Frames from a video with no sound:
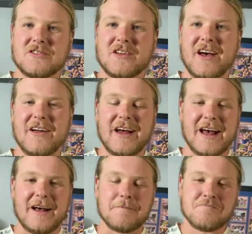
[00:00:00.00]
So,
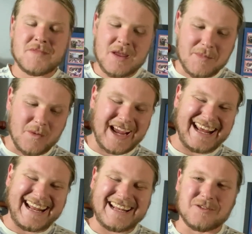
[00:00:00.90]
but we're going
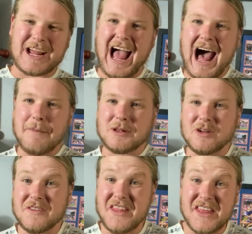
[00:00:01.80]
to get into a couple
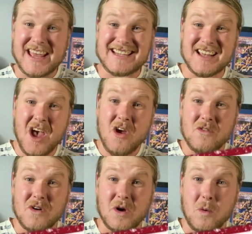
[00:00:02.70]
of these
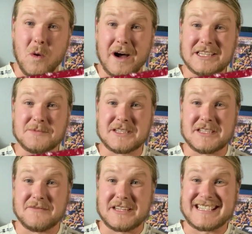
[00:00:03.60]
required specifics